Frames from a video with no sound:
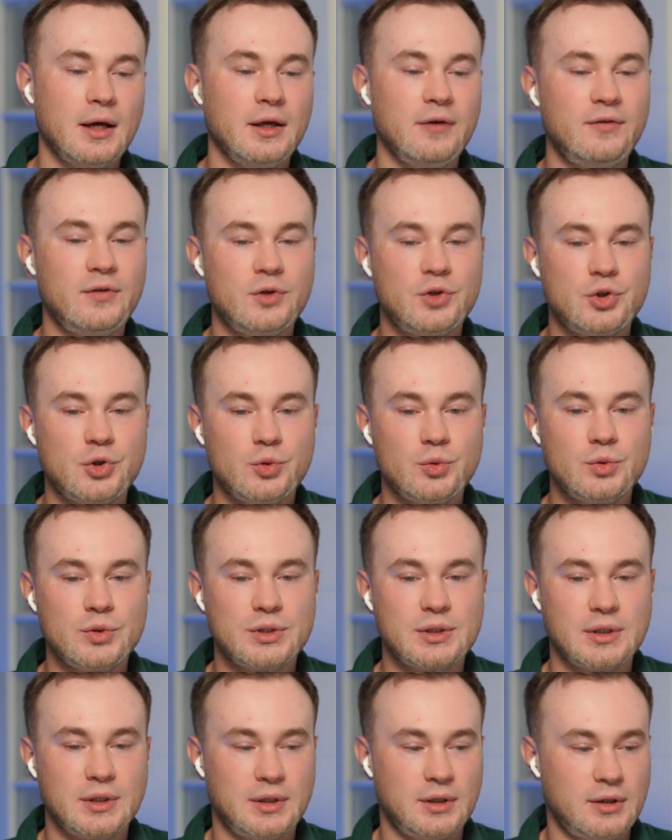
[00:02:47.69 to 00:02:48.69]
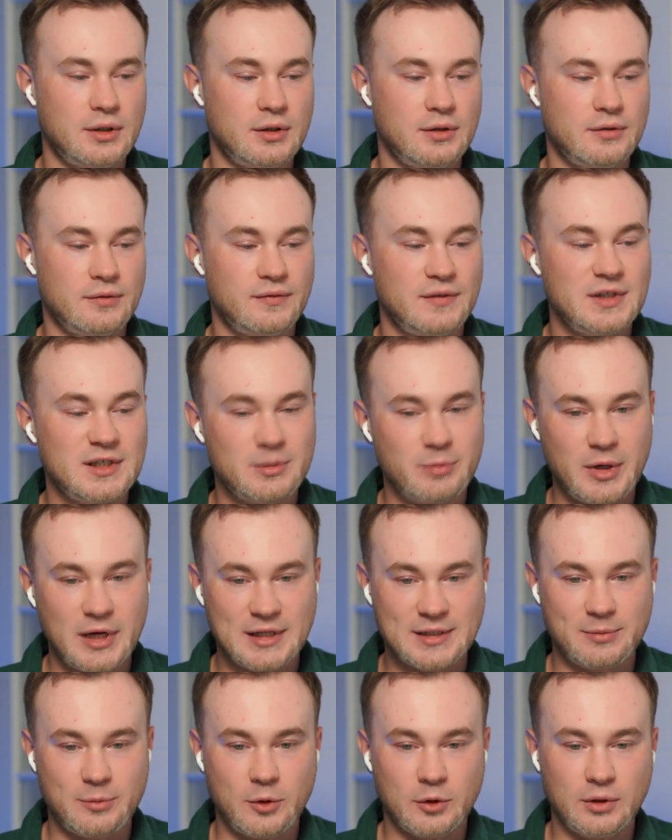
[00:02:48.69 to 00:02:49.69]
If you choose this
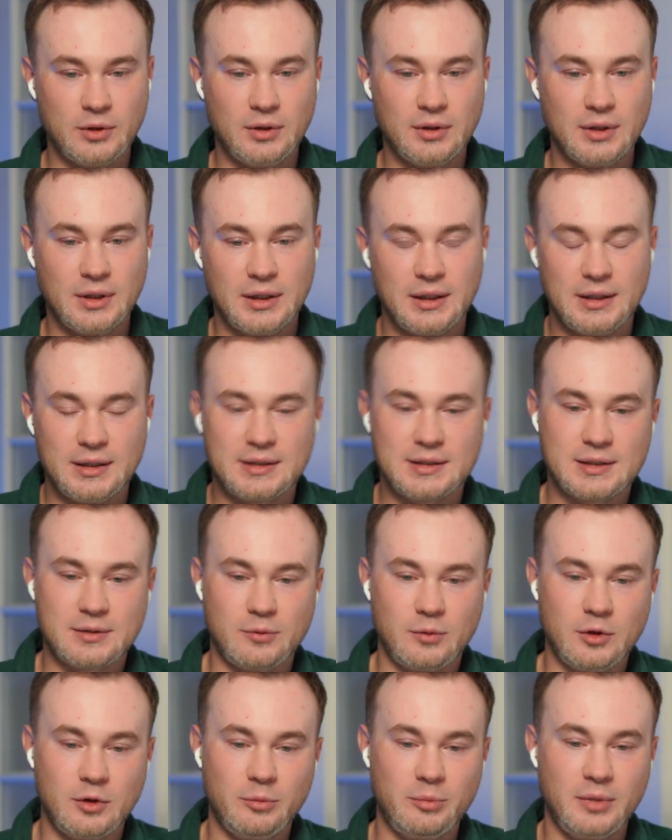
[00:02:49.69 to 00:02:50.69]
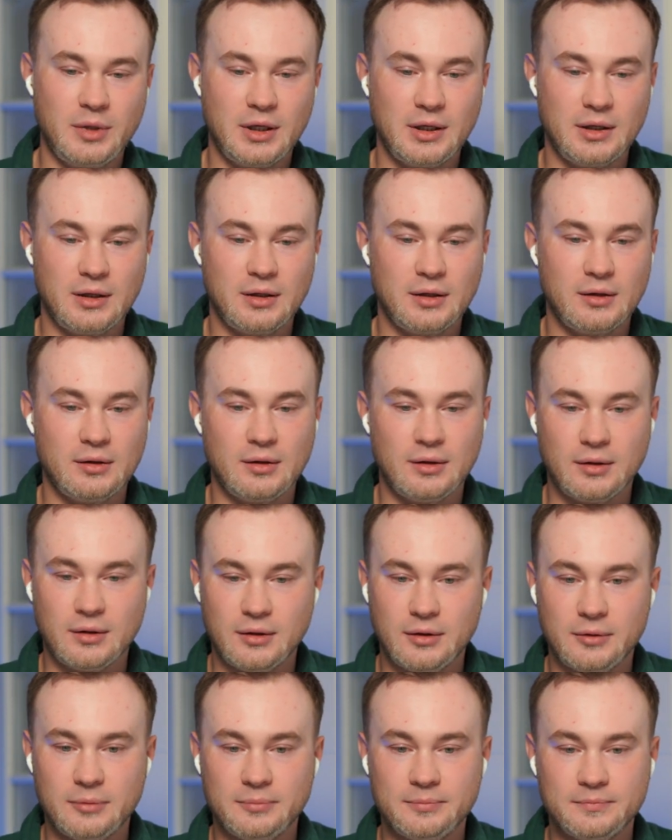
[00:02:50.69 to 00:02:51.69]
base model, it will be
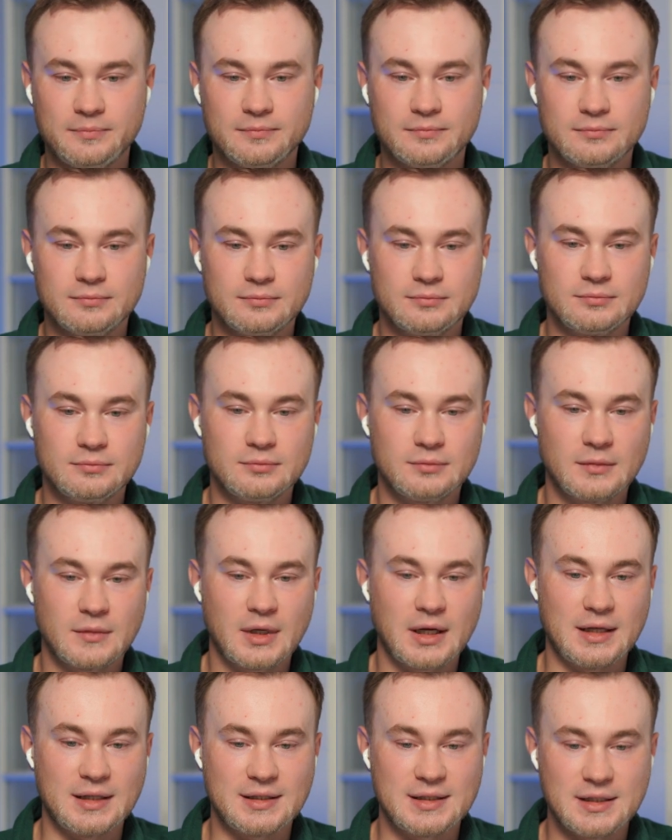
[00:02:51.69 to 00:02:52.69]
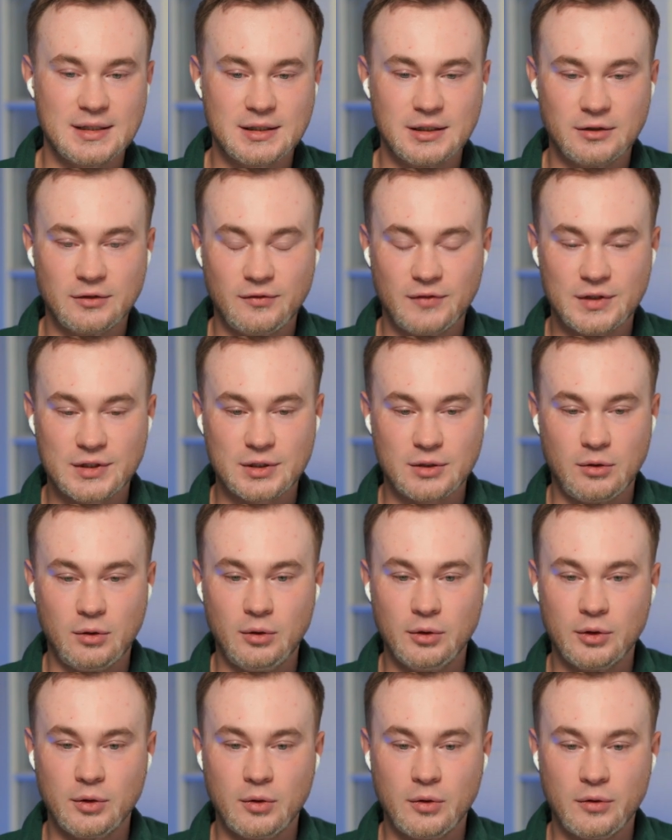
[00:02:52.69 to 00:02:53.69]
consistent with
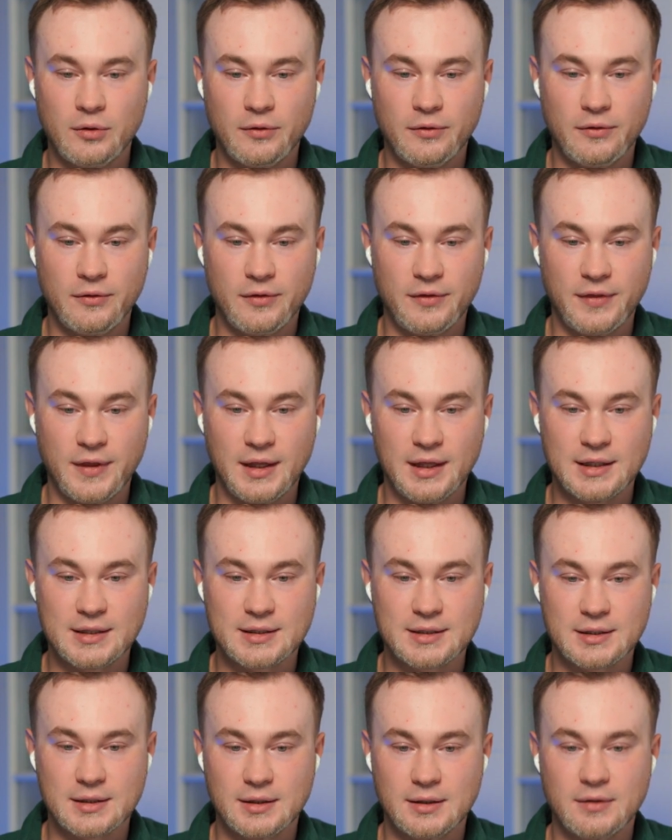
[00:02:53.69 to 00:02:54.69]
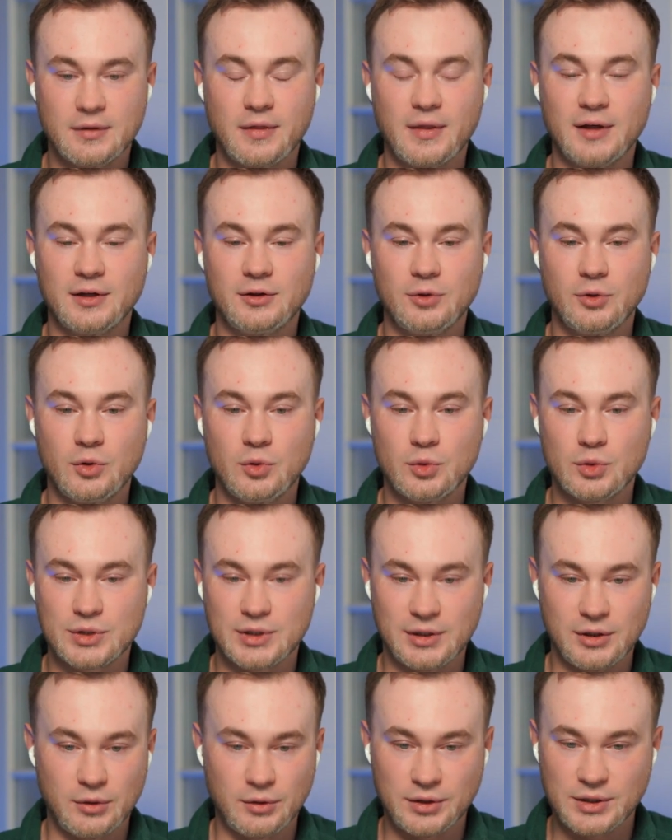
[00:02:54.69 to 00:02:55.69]
all your things that you
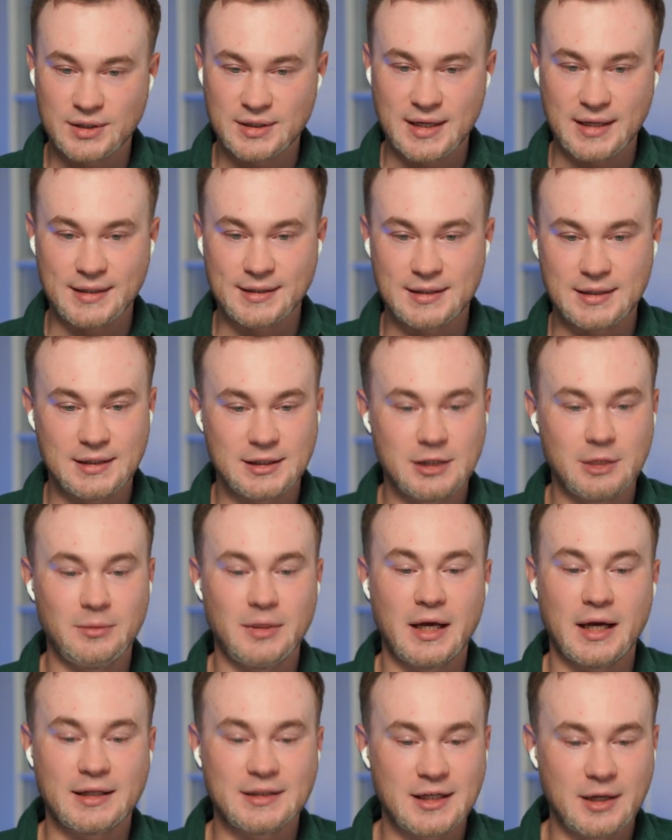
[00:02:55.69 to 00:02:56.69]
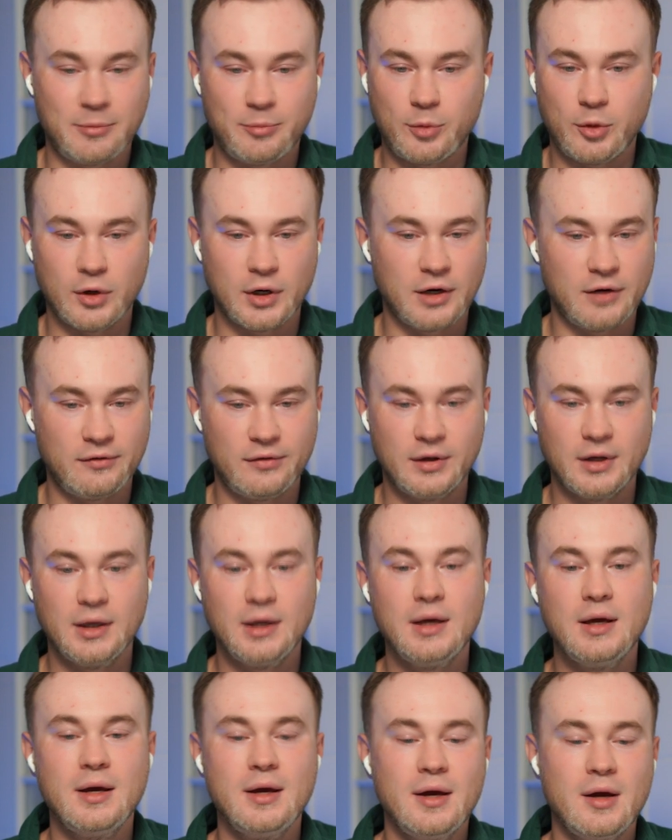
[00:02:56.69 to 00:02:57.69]
use in your design system, like
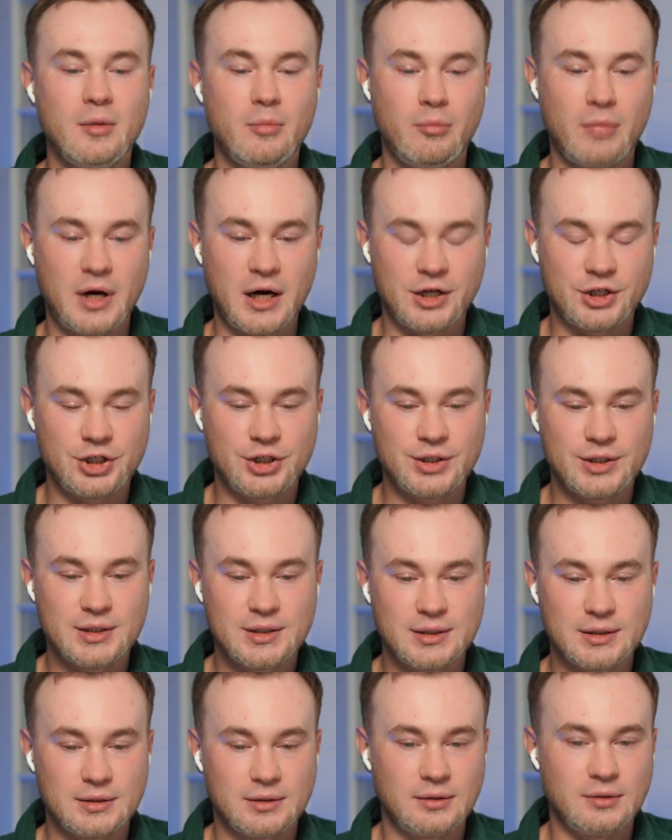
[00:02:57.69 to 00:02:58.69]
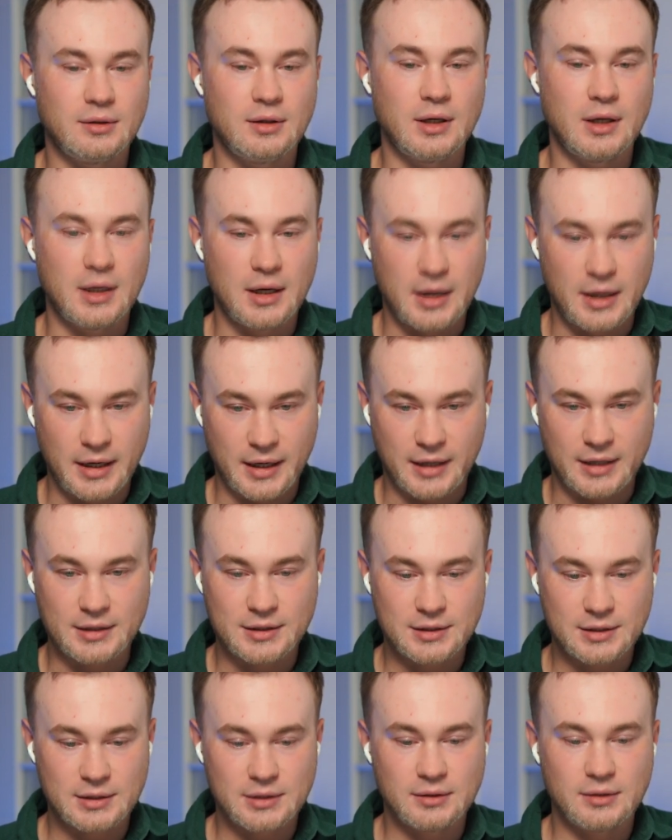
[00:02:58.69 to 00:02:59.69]
typography, margins,
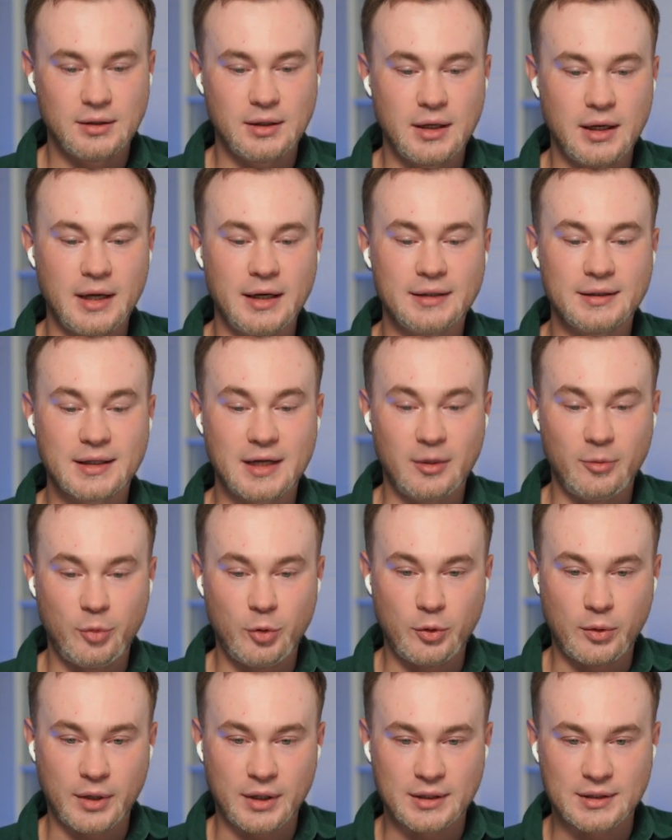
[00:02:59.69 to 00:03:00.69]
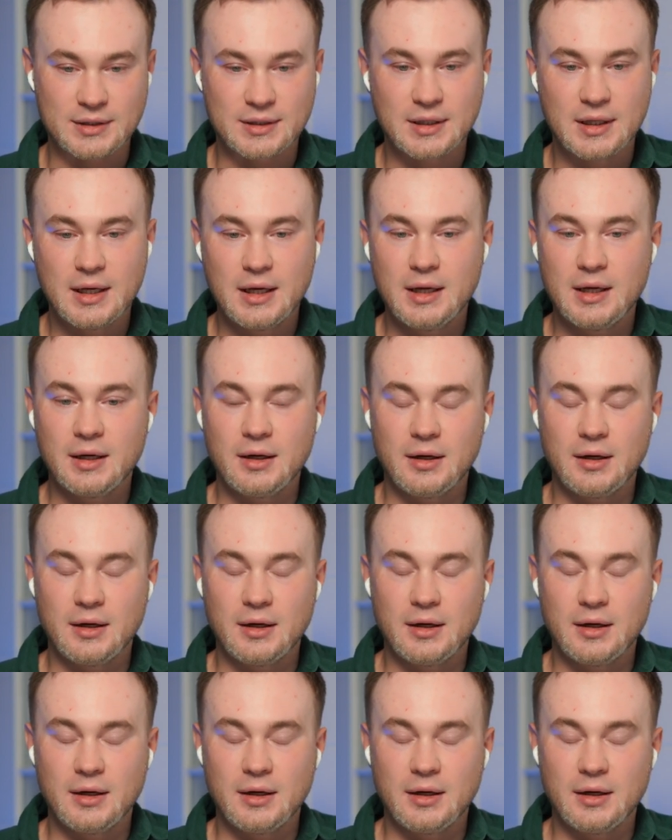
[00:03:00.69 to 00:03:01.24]
icons, and components.